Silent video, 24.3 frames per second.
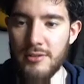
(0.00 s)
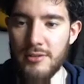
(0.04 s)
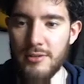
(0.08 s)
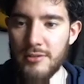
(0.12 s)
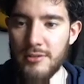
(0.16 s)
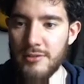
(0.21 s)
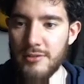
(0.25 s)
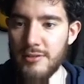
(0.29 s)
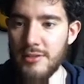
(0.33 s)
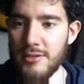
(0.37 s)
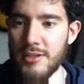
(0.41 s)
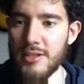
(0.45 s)
as
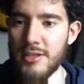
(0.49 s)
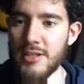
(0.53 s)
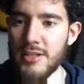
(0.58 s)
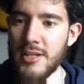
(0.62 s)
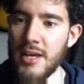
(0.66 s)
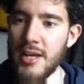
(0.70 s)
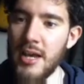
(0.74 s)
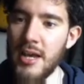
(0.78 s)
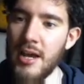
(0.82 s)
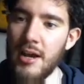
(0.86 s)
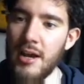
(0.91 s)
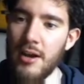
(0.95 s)
you can see
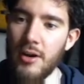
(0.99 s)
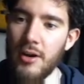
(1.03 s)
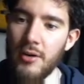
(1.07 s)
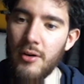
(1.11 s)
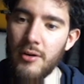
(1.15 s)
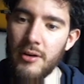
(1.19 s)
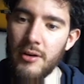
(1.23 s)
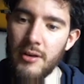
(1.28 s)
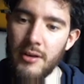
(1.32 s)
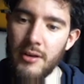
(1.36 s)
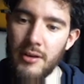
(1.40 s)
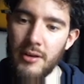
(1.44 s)

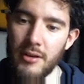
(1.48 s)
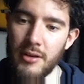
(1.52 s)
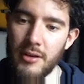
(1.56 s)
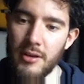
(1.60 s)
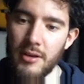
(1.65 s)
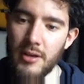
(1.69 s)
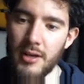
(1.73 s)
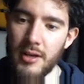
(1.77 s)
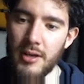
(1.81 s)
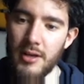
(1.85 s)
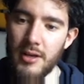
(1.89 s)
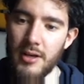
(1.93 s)
now,
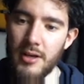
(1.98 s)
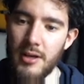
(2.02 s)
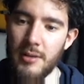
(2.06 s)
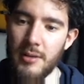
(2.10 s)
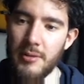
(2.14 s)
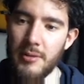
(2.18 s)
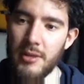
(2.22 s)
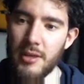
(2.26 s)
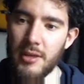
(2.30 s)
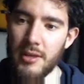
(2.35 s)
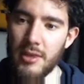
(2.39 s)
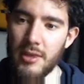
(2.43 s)

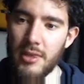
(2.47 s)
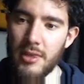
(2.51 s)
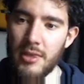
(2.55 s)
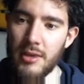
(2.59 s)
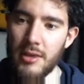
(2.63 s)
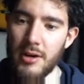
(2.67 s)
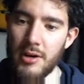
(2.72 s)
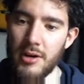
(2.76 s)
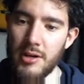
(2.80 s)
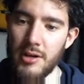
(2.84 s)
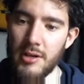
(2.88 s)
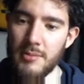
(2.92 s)
the
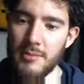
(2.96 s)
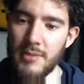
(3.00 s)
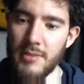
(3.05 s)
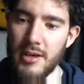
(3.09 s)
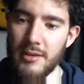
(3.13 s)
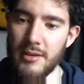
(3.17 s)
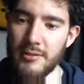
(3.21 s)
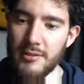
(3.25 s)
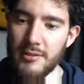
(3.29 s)
Ethereum has